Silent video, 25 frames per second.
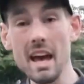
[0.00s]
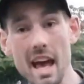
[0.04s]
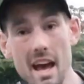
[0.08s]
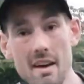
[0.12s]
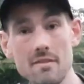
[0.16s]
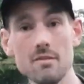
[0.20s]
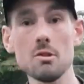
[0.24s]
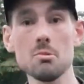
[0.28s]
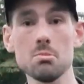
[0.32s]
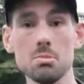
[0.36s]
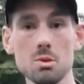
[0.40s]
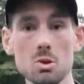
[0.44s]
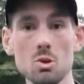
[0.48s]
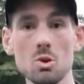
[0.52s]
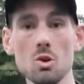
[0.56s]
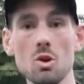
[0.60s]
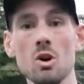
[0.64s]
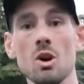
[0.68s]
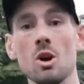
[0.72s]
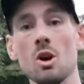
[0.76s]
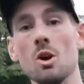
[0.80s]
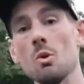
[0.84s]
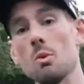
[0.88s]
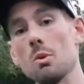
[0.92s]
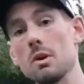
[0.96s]
ever bought
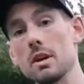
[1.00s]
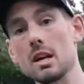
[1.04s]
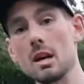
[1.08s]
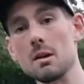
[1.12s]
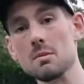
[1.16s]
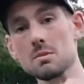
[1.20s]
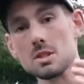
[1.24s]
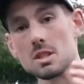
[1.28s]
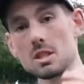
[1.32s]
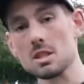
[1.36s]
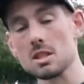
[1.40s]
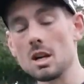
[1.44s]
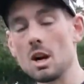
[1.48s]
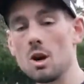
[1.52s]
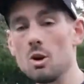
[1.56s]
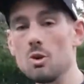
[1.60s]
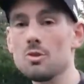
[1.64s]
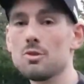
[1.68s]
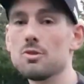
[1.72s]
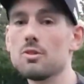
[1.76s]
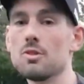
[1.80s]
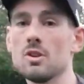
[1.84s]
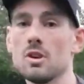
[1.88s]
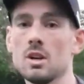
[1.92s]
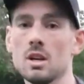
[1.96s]
when it comes to
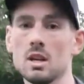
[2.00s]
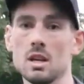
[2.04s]
golf.